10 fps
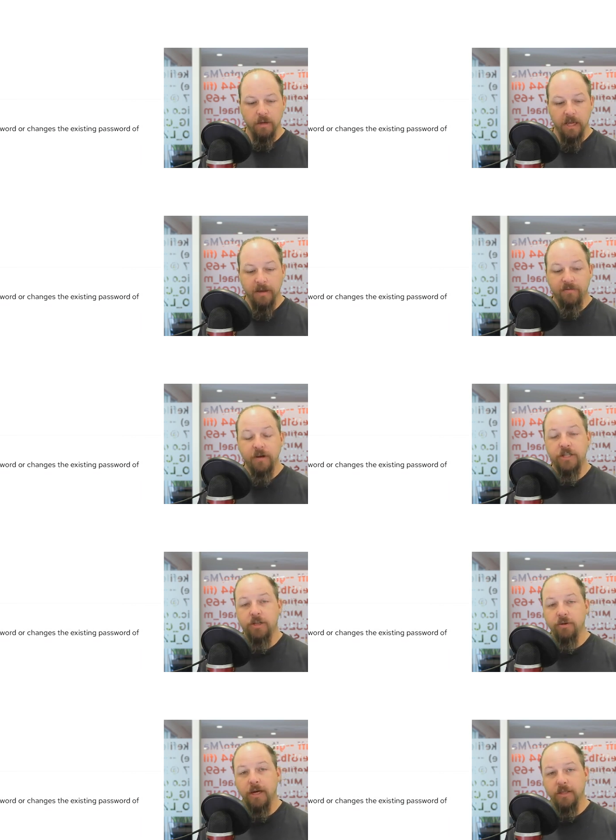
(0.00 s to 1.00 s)
If we
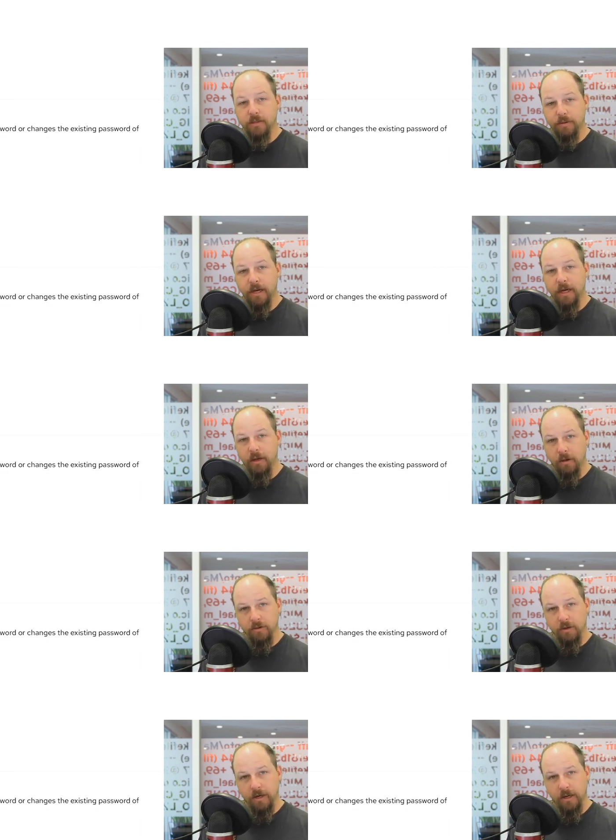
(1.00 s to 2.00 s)
do not supply a
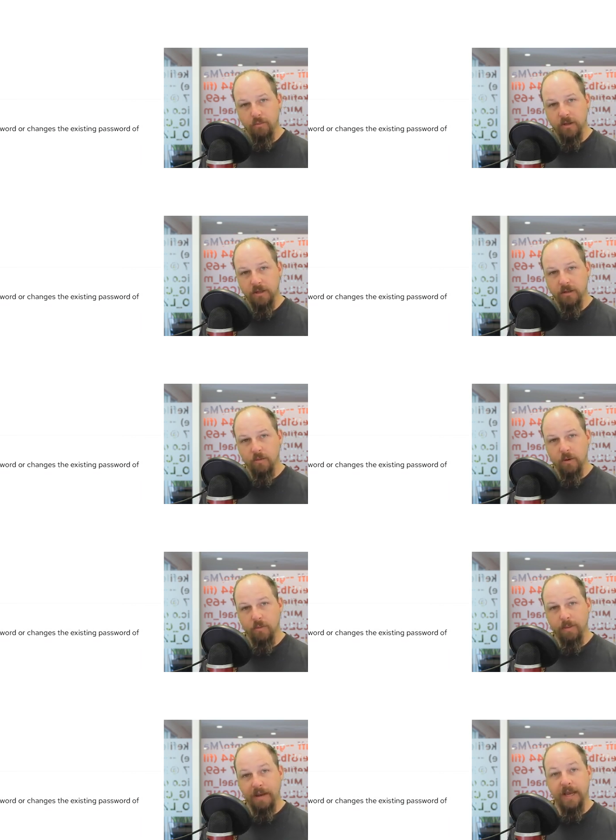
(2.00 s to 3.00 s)
username when
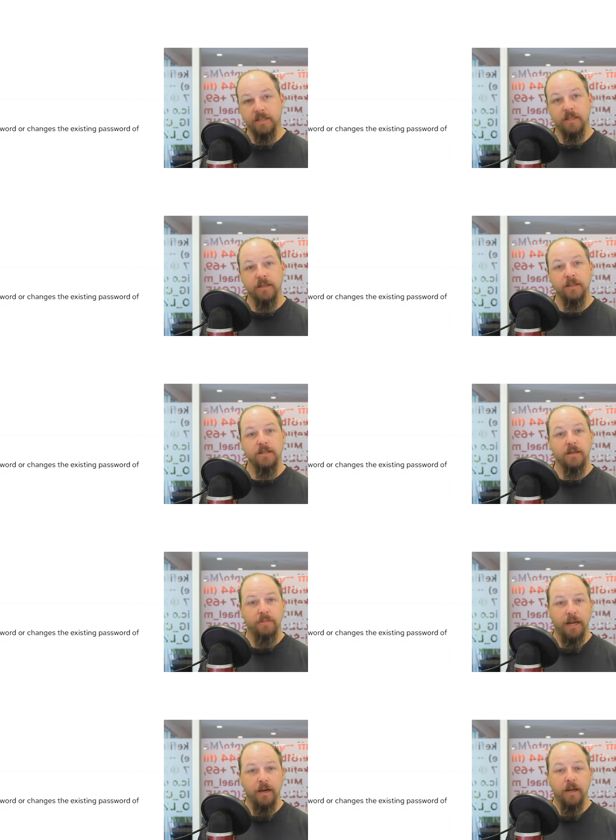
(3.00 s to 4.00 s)
we pass in this
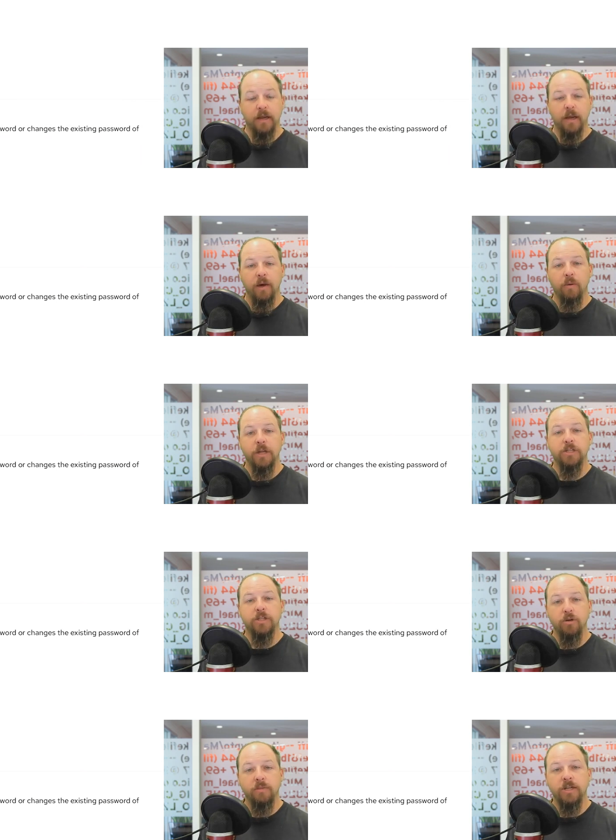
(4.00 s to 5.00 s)
command, it will
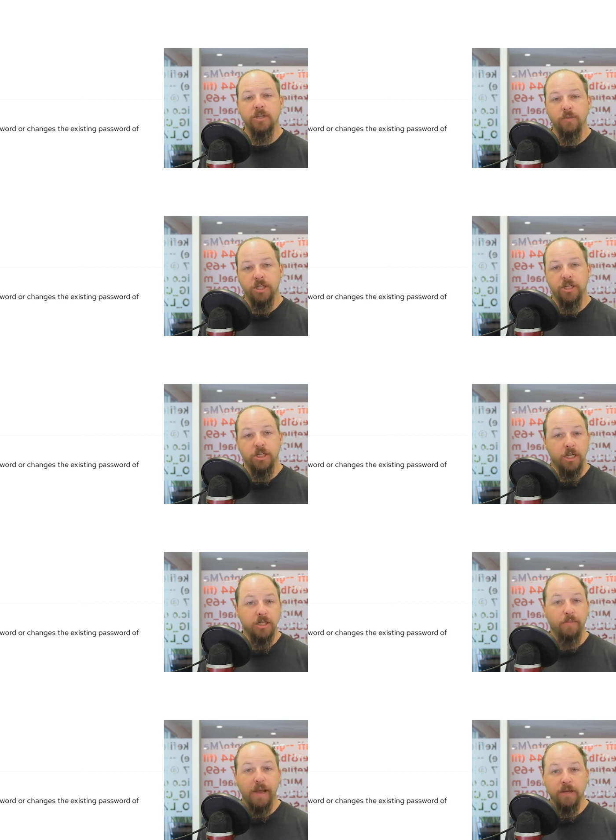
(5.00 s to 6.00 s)
assume that you wish to
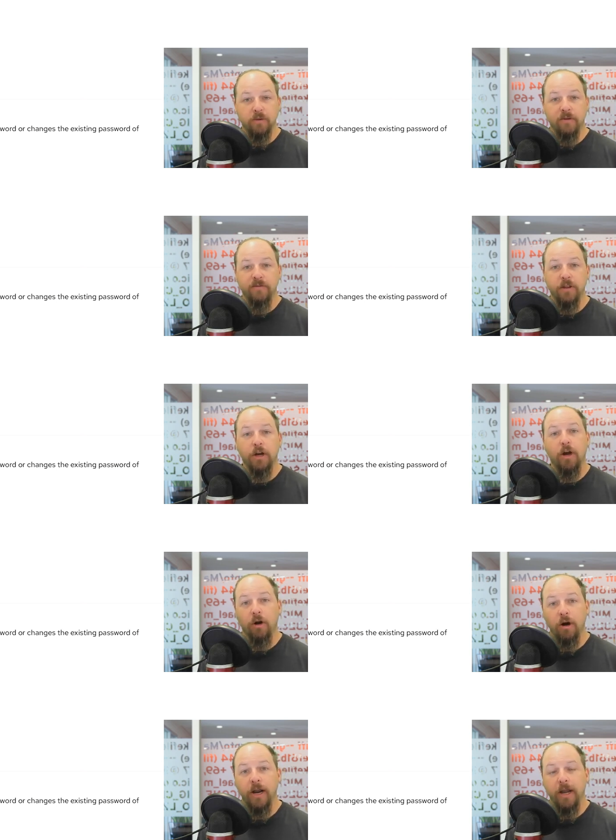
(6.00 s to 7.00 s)
change the password for the
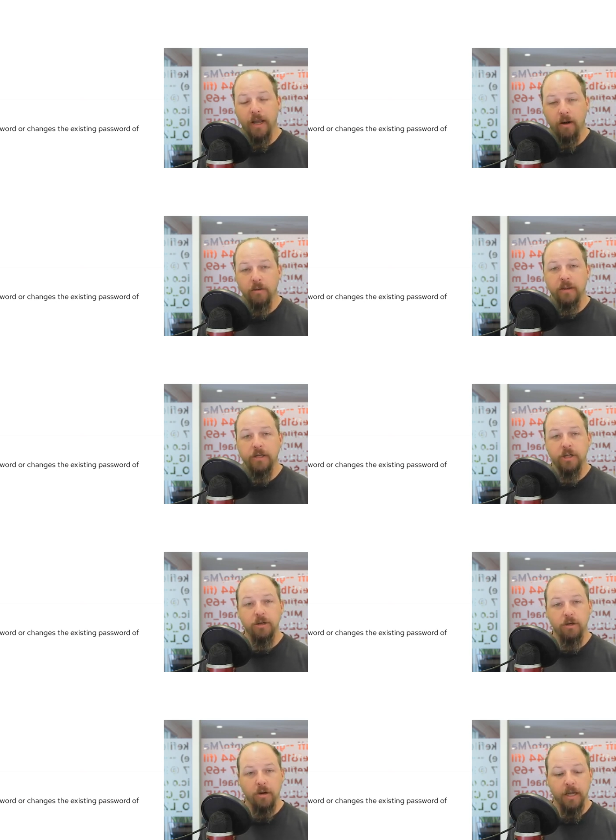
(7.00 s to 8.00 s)
current account that you're
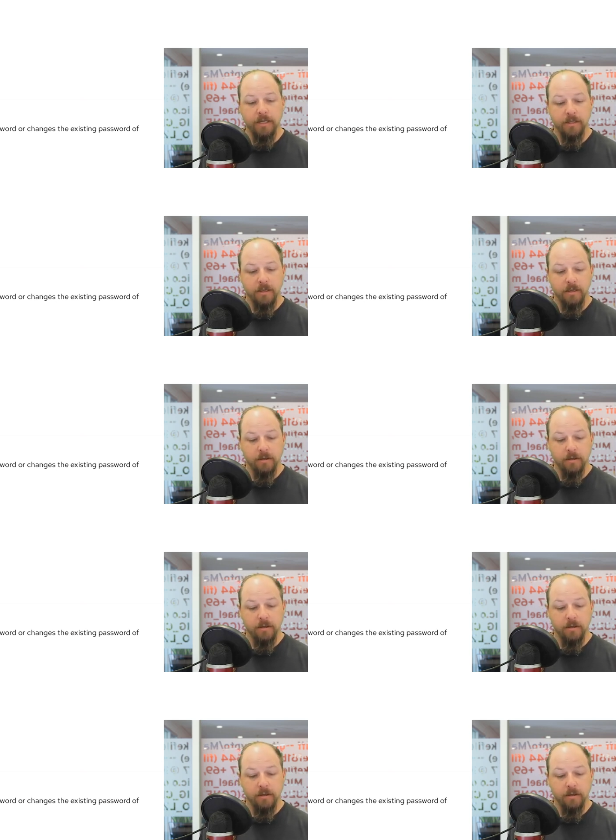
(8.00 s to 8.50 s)
utilizing.